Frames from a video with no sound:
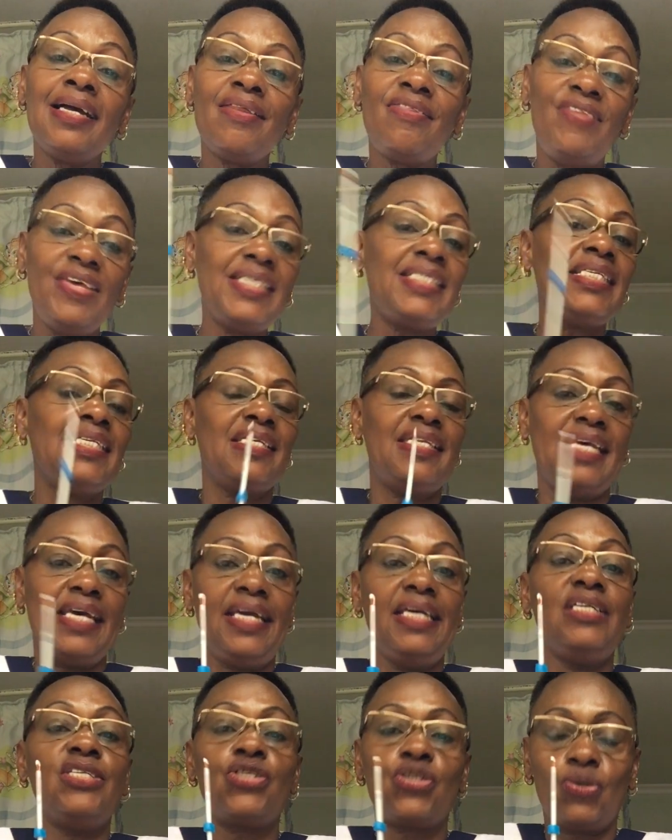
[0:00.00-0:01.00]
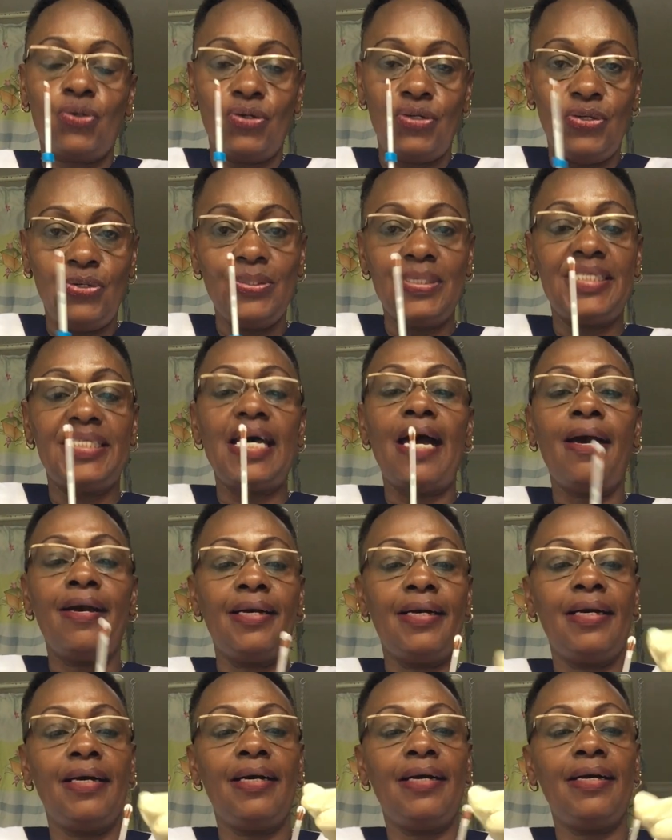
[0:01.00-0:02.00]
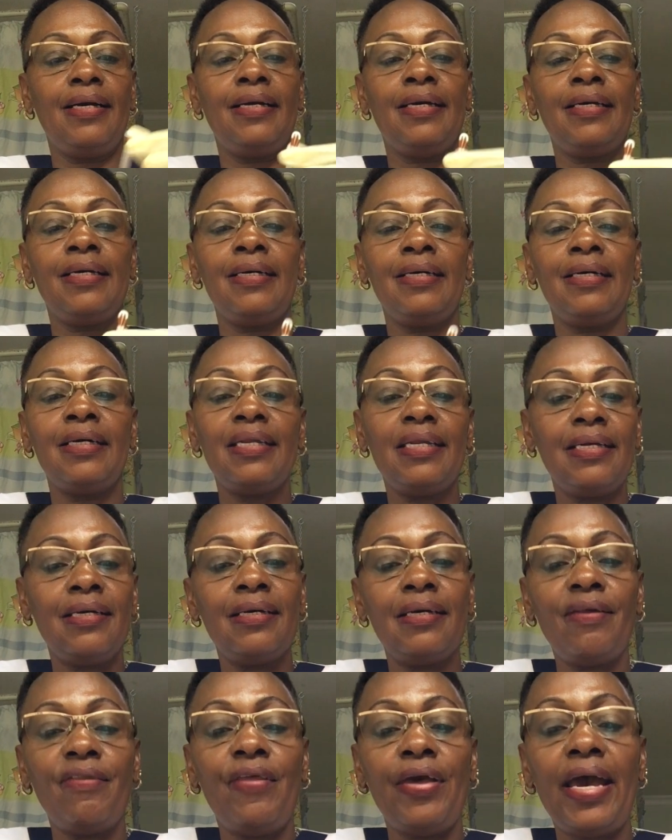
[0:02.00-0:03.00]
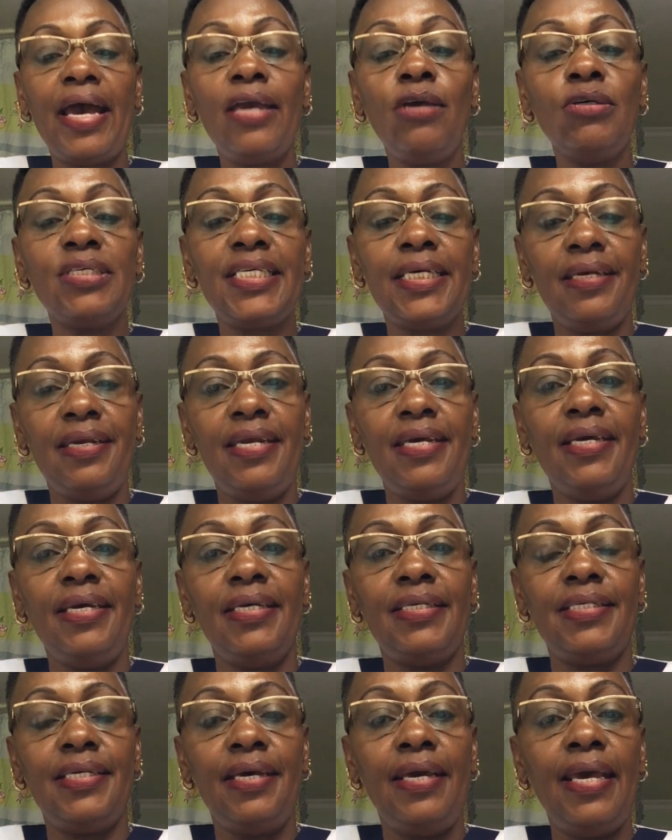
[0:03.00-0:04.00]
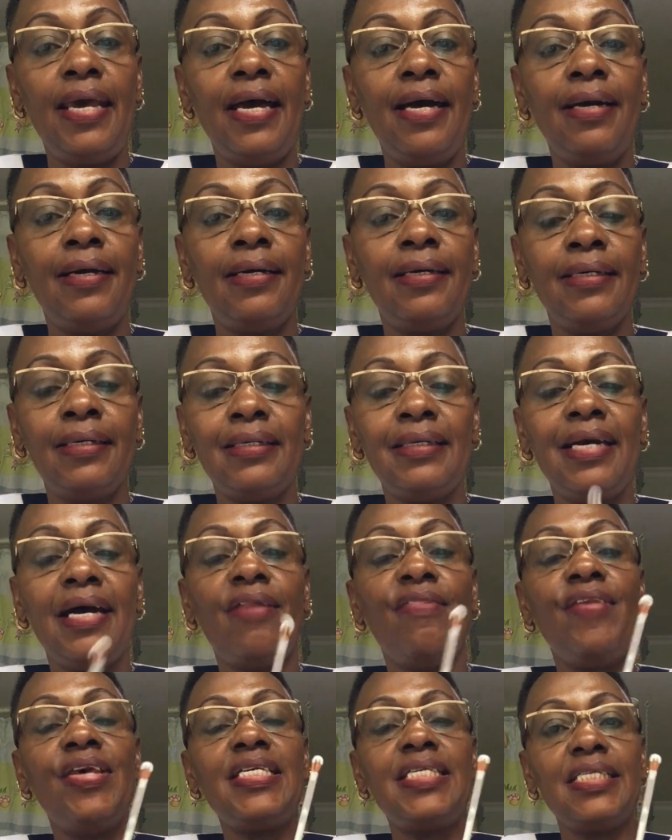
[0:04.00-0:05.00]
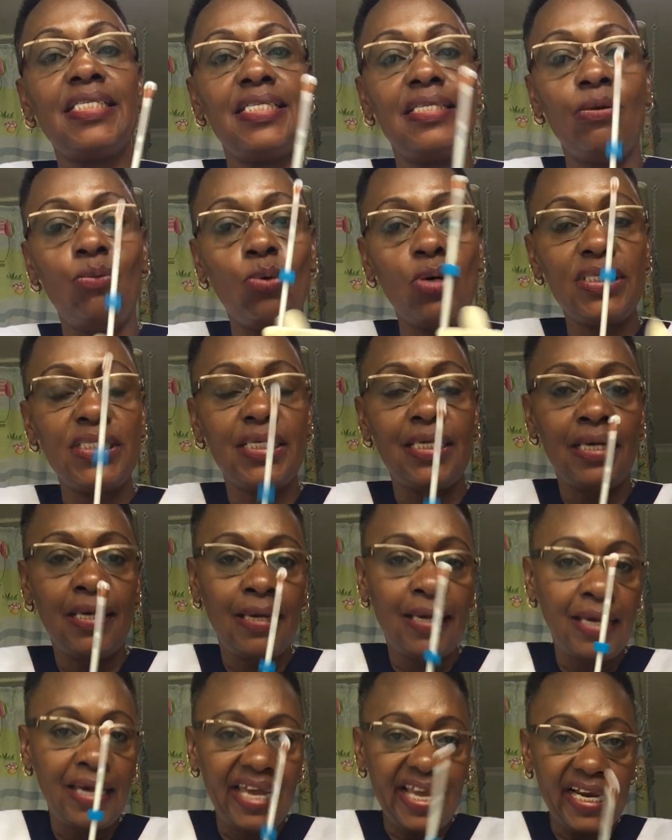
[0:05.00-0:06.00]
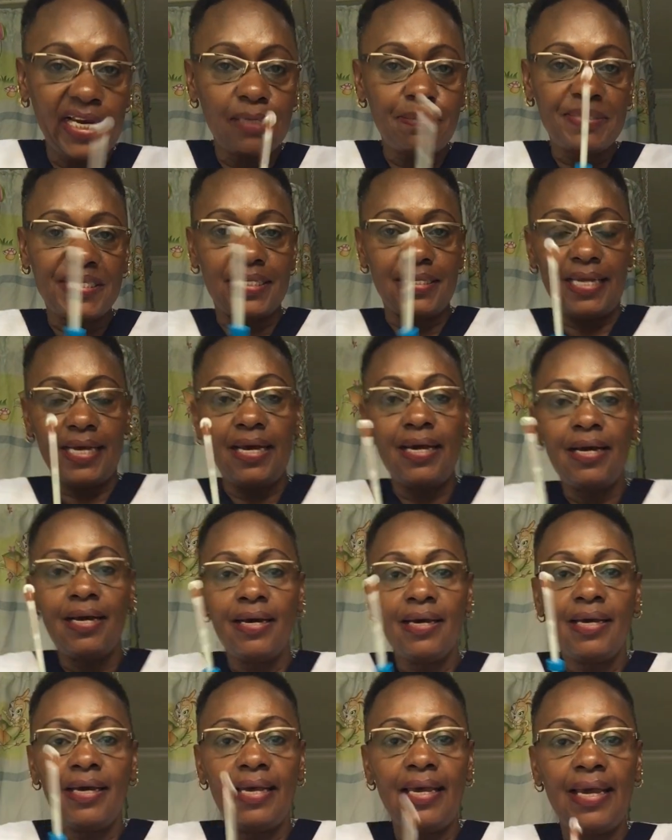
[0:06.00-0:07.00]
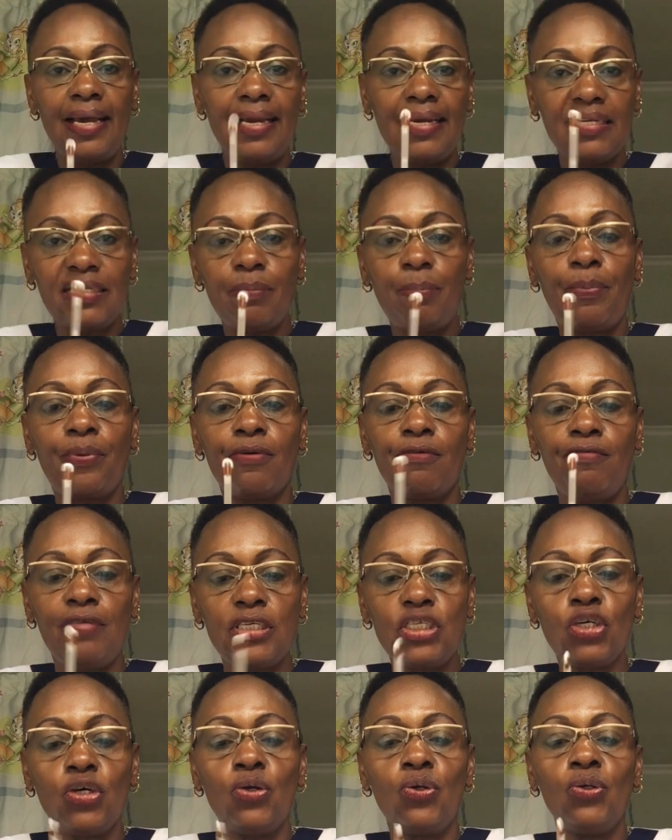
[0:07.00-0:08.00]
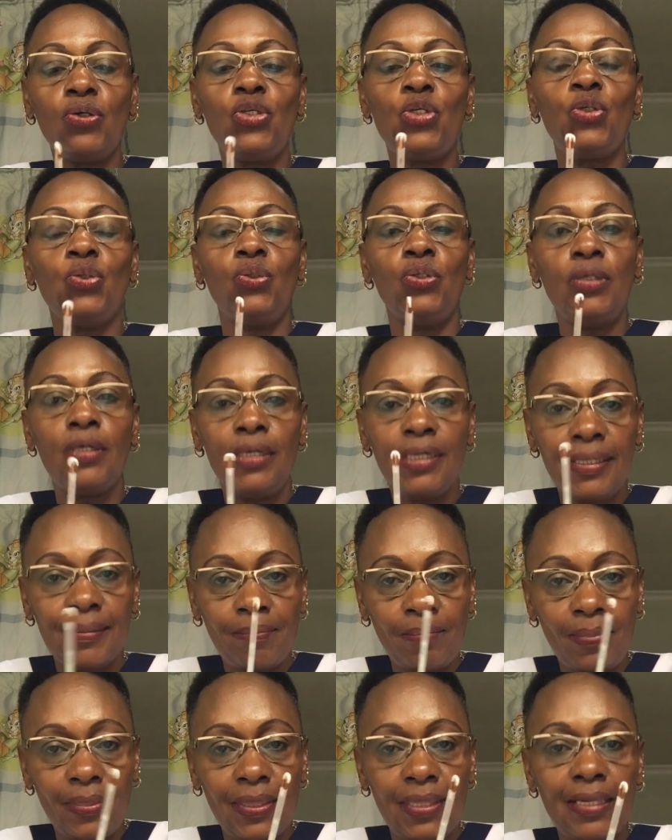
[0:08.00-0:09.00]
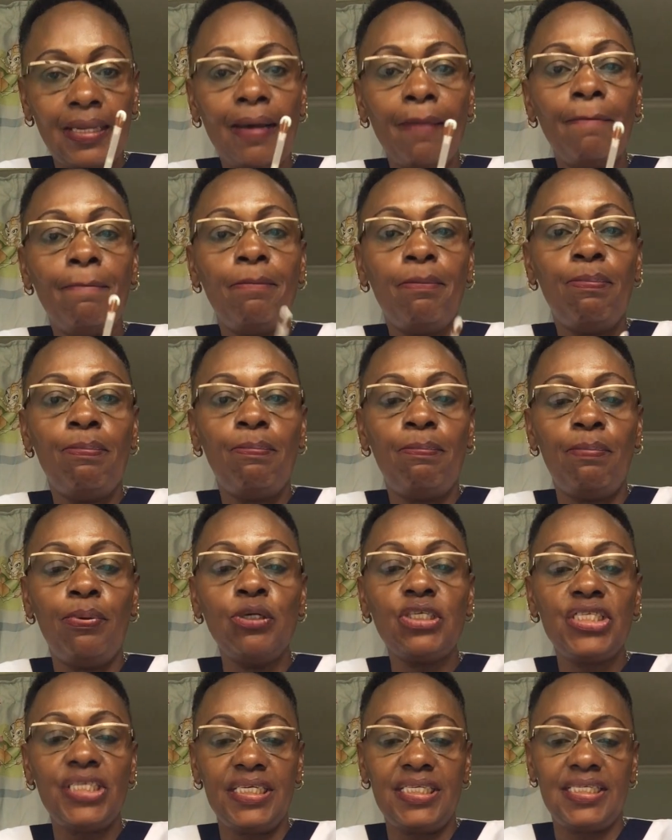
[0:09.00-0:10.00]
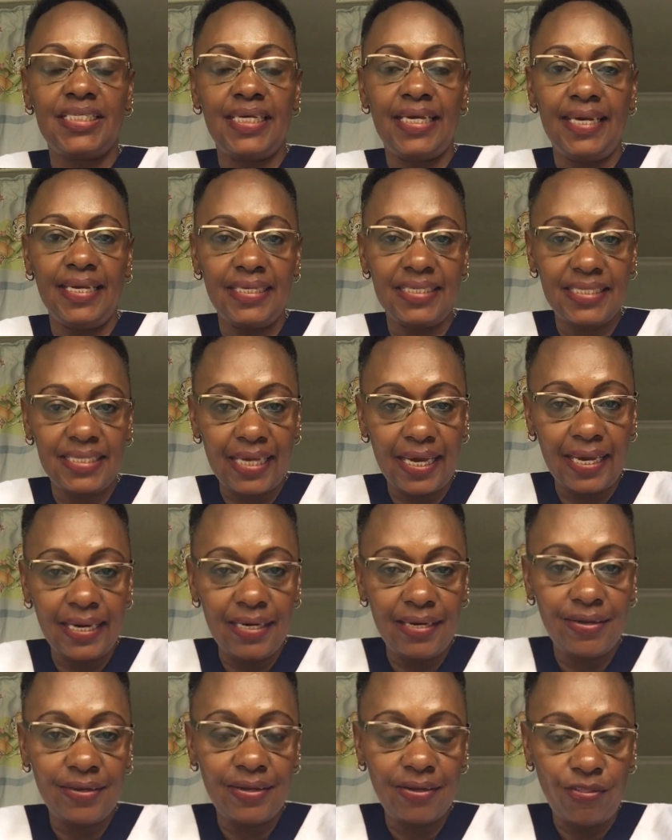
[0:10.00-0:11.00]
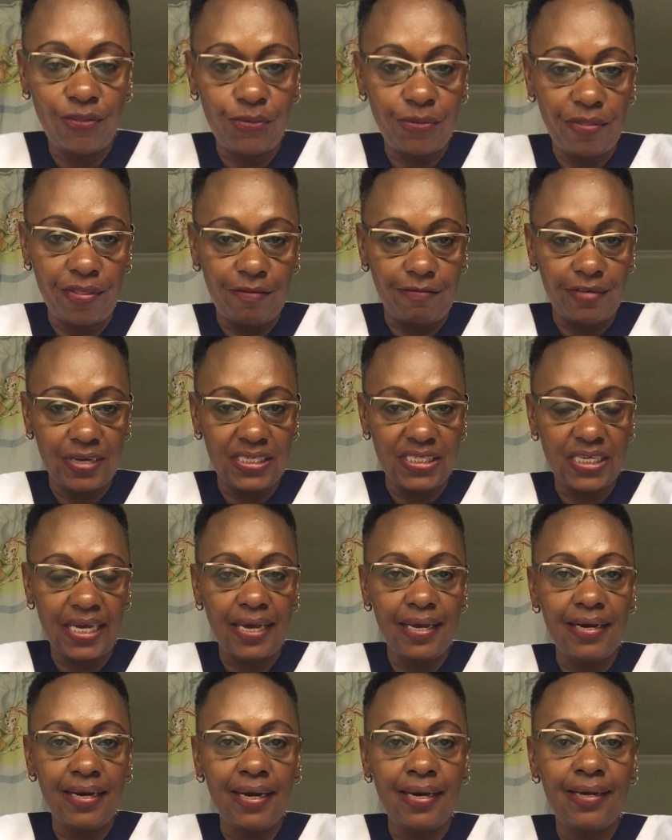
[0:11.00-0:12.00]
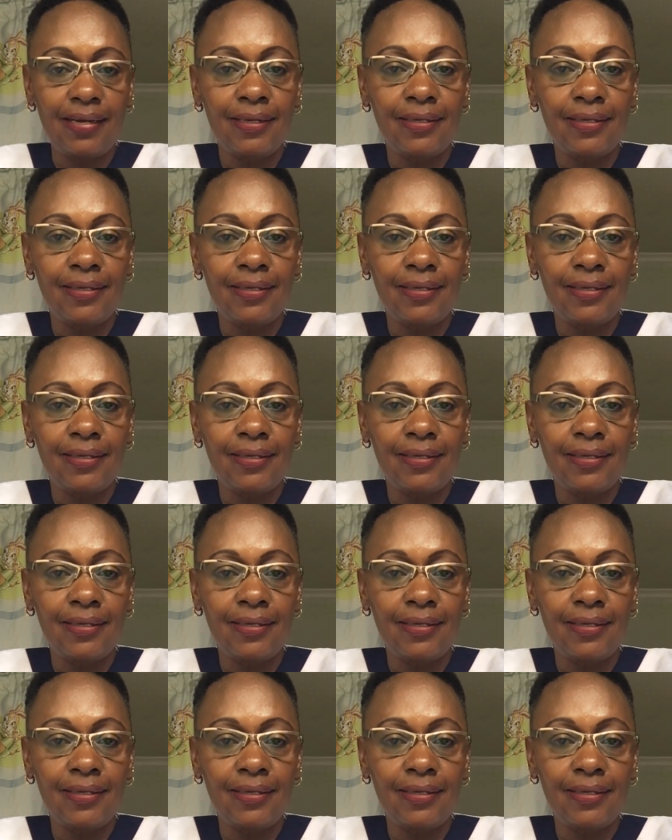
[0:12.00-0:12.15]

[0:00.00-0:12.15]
This is the introducer. The IUCD is here, and this is what helps the health professional to push it inside through the vagina,